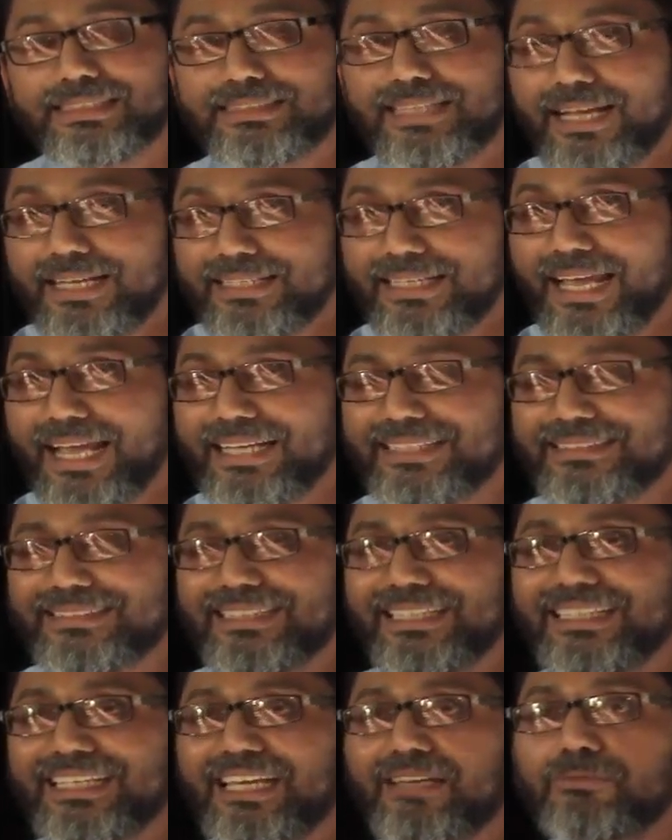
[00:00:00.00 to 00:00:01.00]
he's not
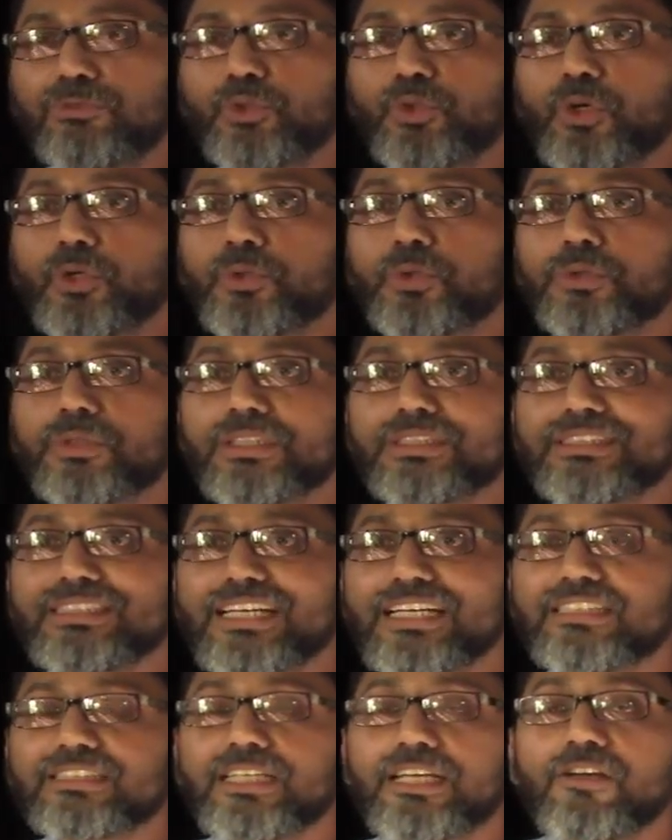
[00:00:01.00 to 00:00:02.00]
asking him to go through
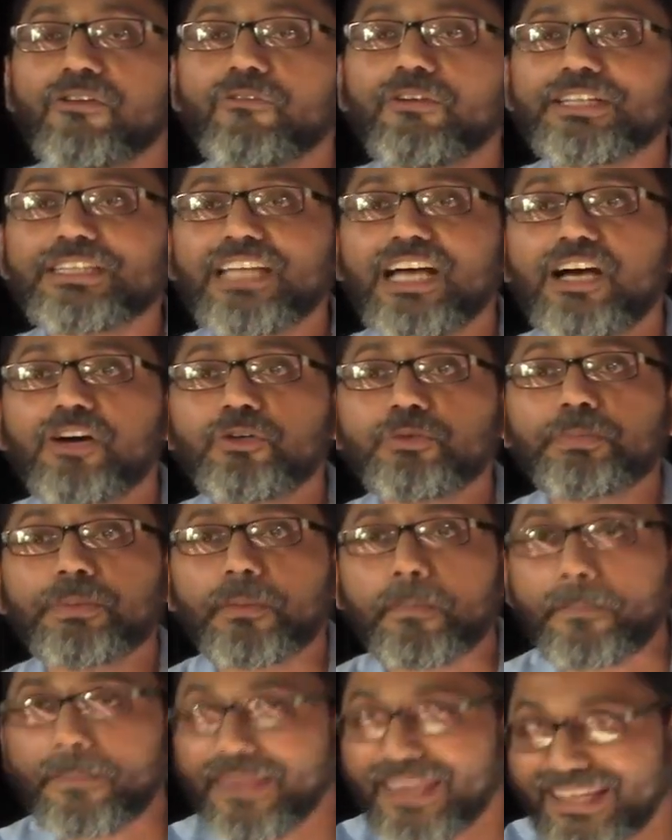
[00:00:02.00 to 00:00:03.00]
this test
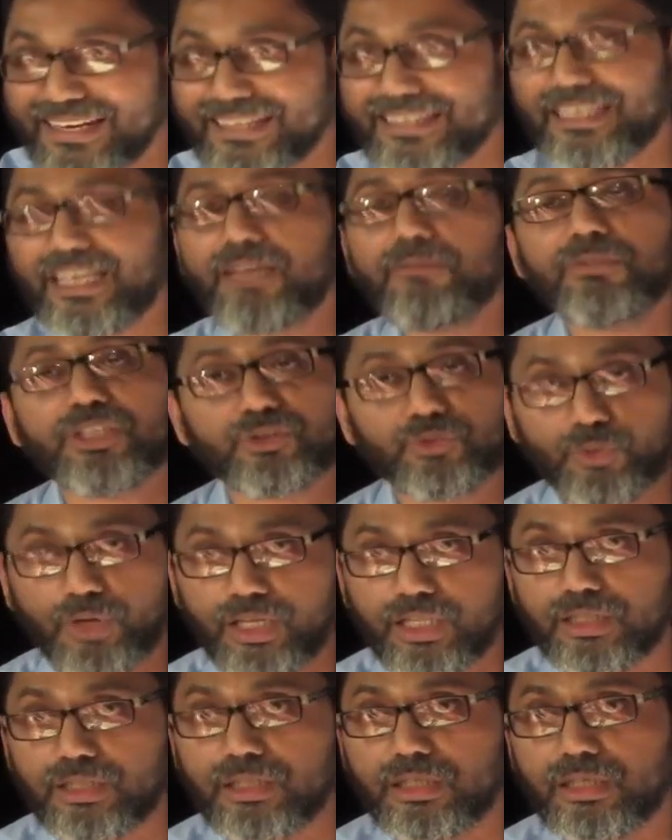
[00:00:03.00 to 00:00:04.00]
without preparing him
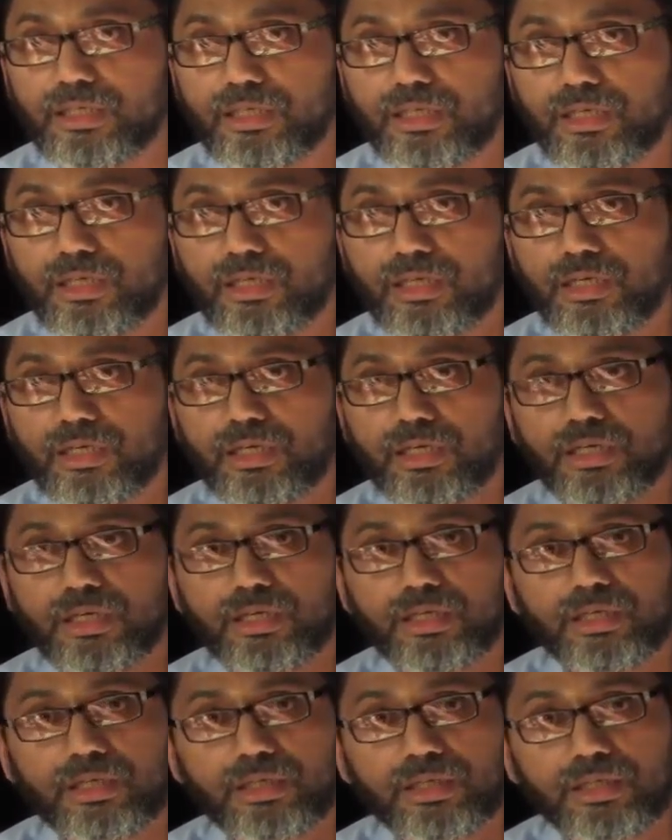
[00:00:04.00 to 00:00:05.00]
as well.
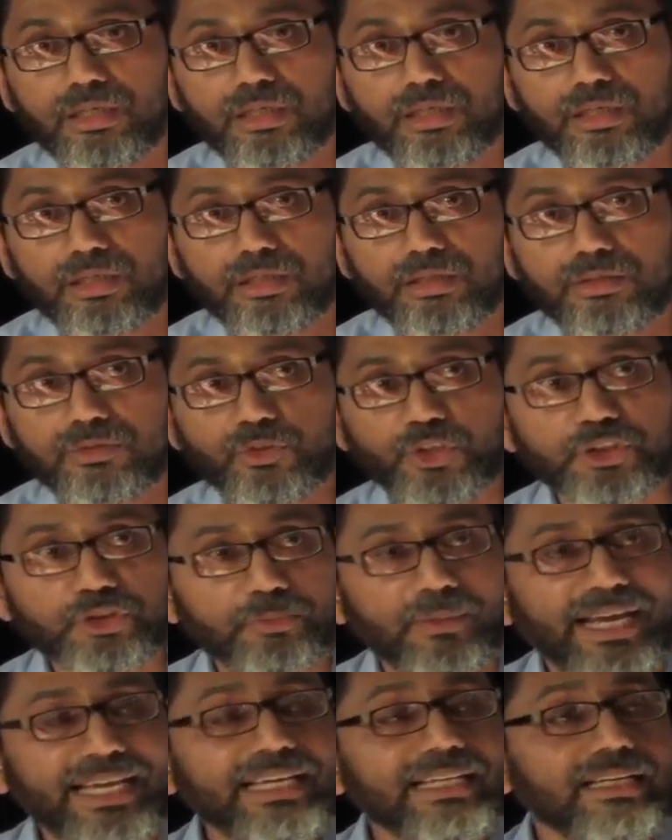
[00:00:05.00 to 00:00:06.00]
So
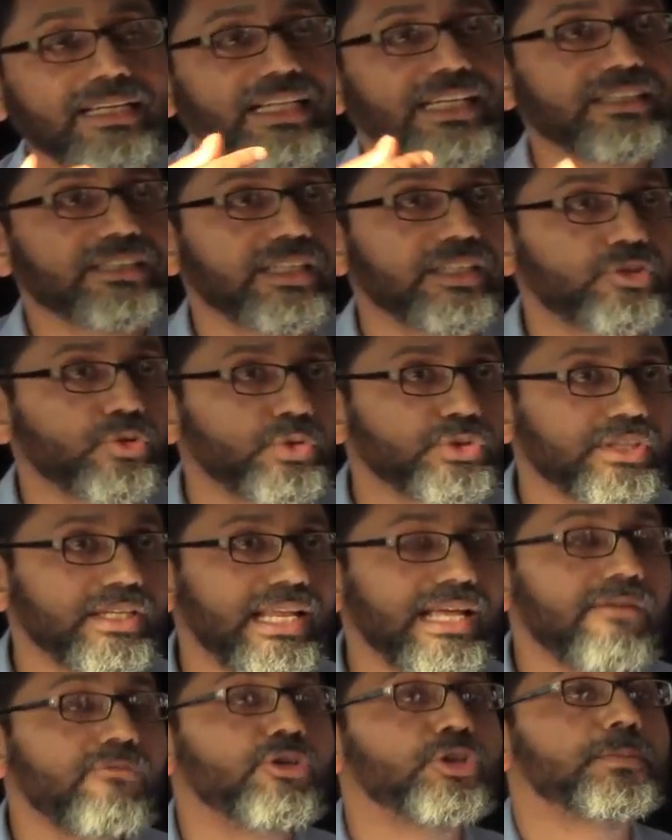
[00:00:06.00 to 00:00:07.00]
Ismail alayhi salatu
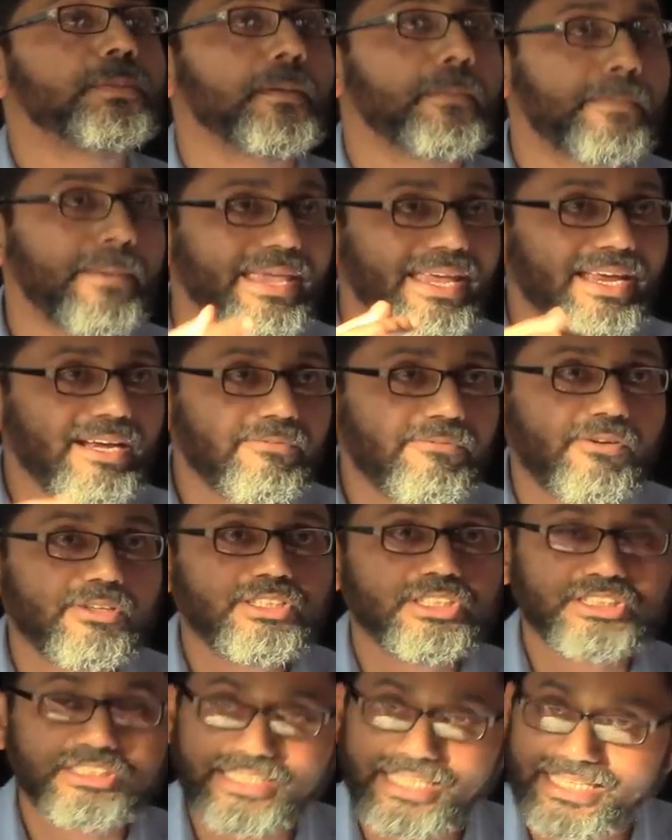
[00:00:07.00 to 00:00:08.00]
wasalam was prepared
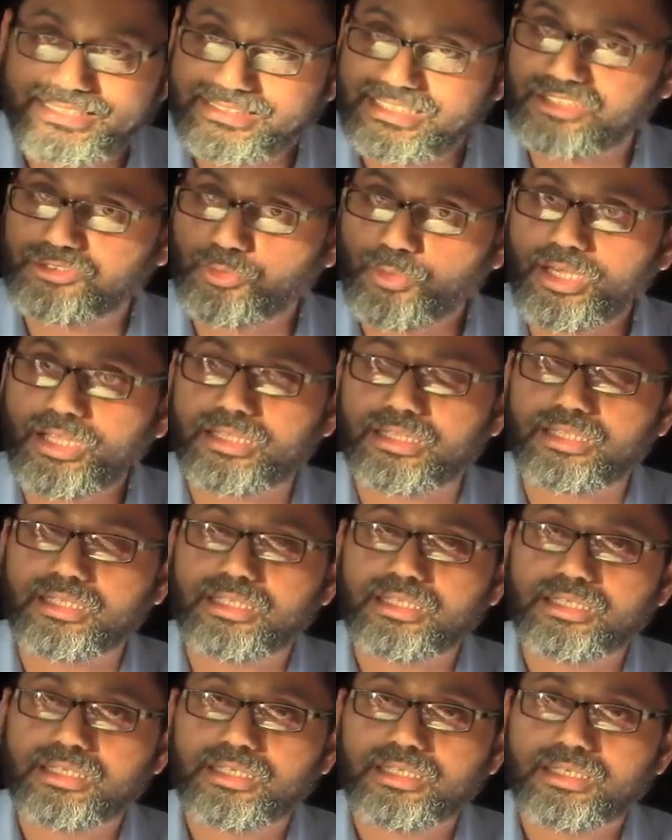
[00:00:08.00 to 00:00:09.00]
for this task as
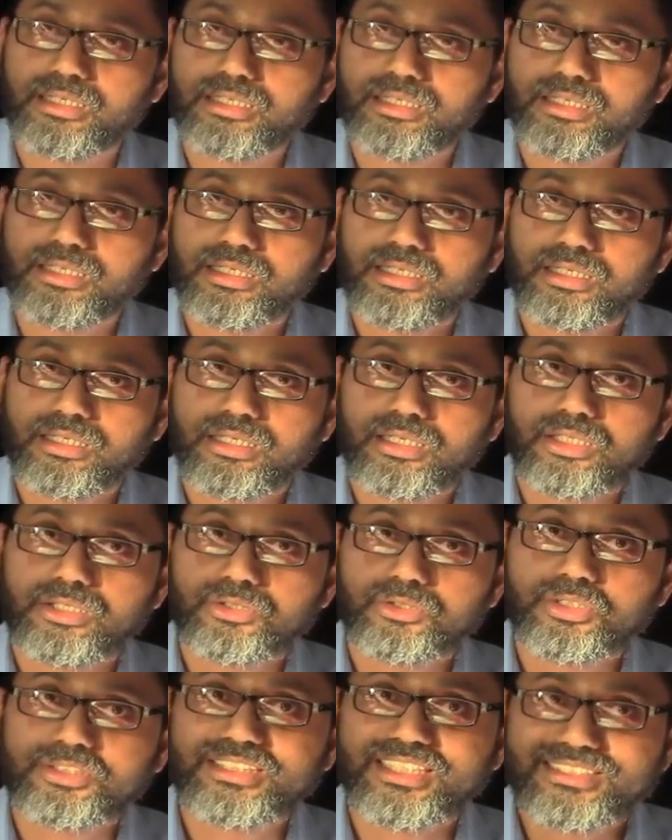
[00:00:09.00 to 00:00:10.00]
well.
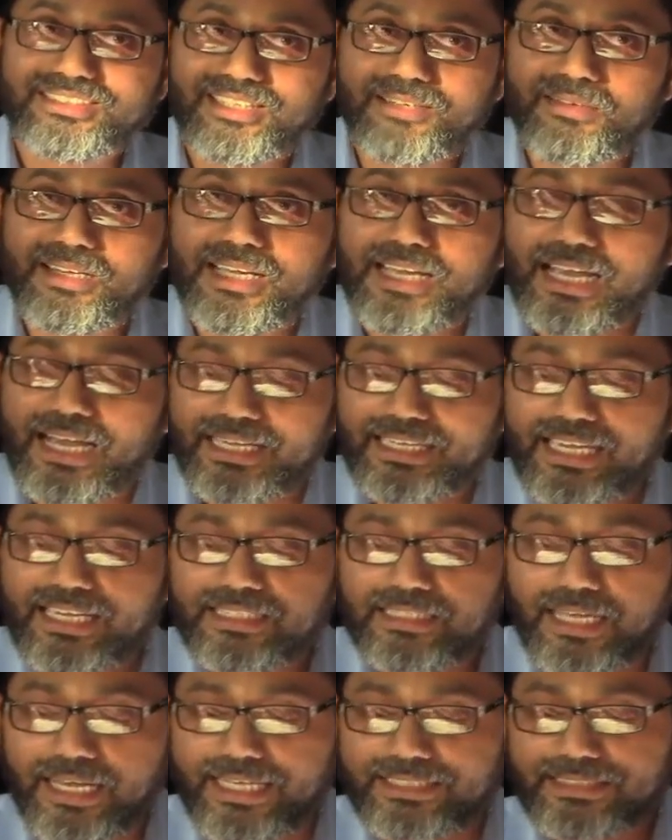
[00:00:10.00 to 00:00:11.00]
So
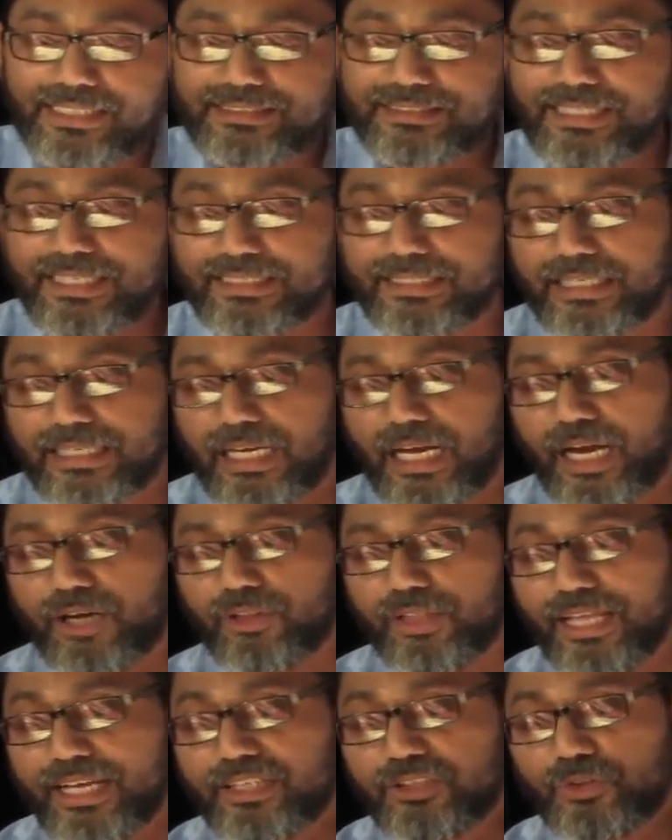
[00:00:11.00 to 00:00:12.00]
again, as I said,
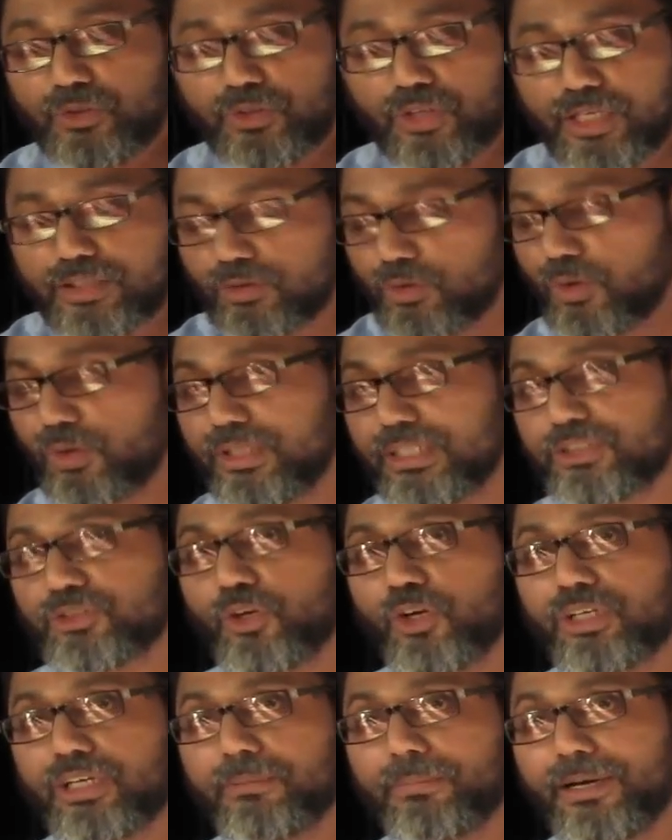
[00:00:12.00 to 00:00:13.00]
I'd like to not
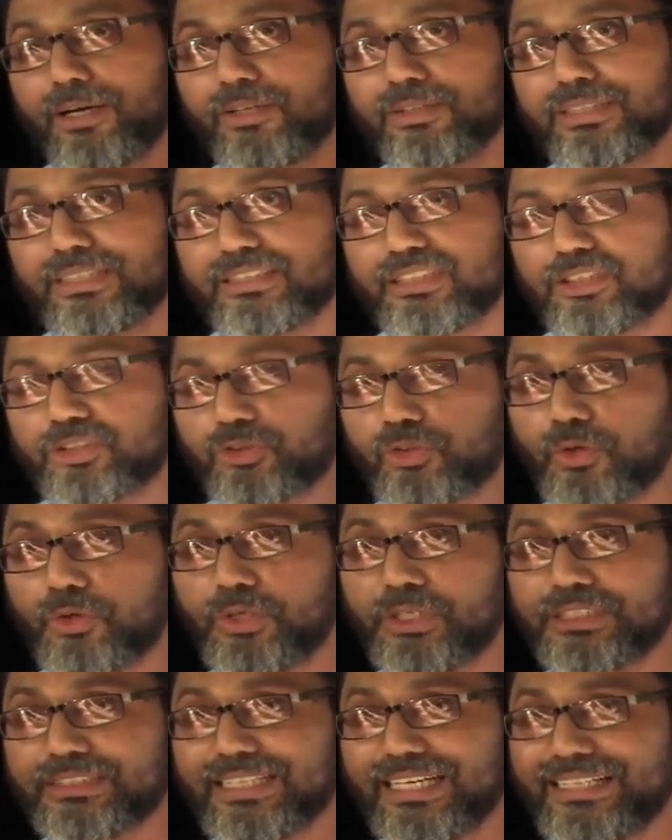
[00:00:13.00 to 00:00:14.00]
only talk about these
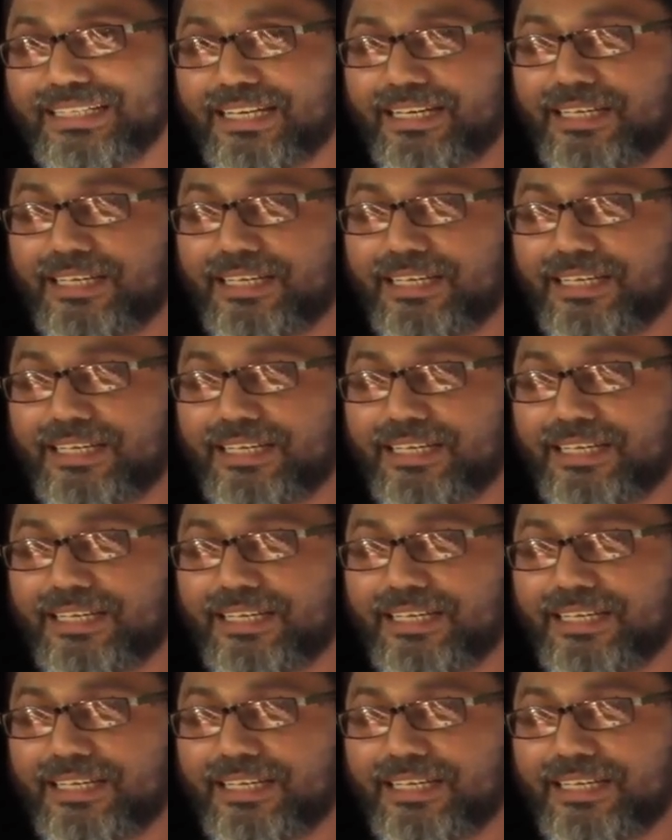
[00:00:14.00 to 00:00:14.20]
stories